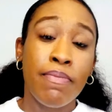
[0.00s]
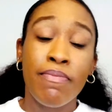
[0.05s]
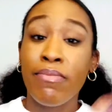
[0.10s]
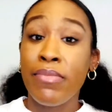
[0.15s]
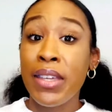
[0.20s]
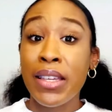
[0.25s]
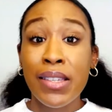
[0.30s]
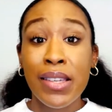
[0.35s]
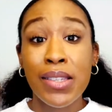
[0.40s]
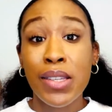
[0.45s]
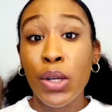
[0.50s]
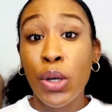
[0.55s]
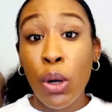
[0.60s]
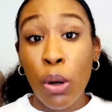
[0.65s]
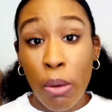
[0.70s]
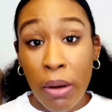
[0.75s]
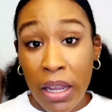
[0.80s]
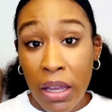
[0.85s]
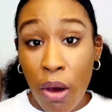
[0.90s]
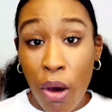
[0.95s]
This is a
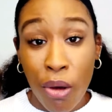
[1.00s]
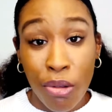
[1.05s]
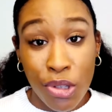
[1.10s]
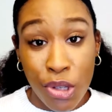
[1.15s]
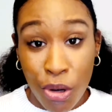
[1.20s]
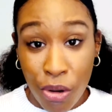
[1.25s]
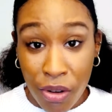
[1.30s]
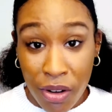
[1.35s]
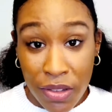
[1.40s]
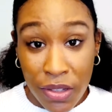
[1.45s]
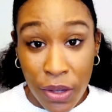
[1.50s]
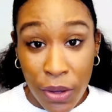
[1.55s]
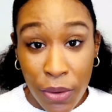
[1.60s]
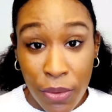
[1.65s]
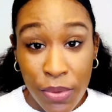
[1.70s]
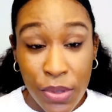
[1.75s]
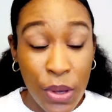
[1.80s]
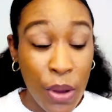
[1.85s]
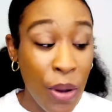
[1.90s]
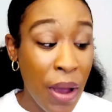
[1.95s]
great
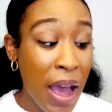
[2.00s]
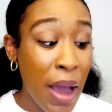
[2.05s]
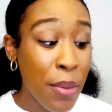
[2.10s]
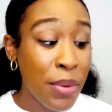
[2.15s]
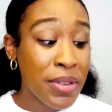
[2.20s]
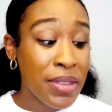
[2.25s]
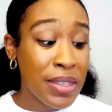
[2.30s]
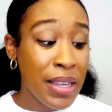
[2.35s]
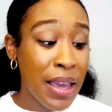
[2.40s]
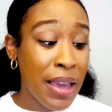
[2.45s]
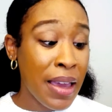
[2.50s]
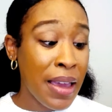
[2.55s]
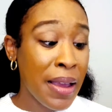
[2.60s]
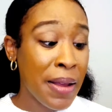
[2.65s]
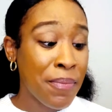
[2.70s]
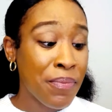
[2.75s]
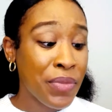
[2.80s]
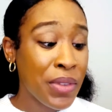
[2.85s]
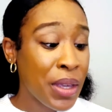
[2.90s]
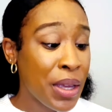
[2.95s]
alternative. So I would
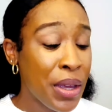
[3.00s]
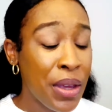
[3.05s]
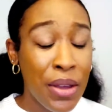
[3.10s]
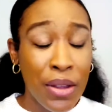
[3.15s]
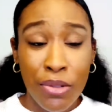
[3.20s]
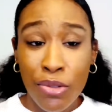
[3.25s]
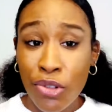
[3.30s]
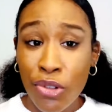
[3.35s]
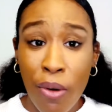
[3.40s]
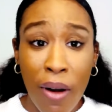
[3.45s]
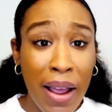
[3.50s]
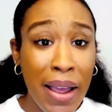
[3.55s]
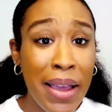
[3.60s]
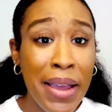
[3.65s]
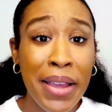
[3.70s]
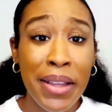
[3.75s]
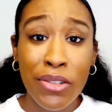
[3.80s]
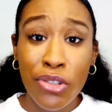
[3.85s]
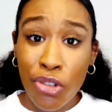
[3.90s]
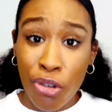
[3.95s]
say
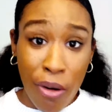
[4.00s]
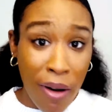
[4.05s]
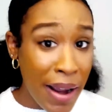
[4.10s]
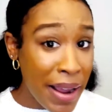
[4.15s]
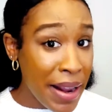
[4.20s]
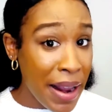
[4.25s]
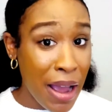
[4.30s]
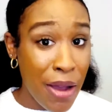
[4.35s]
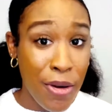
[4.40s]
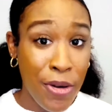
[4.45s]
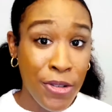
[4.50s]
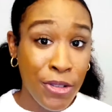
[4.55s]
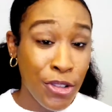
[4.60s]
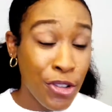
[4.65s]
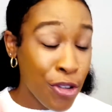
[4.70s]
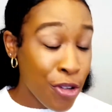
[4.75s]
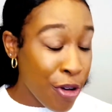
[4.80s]
try it out.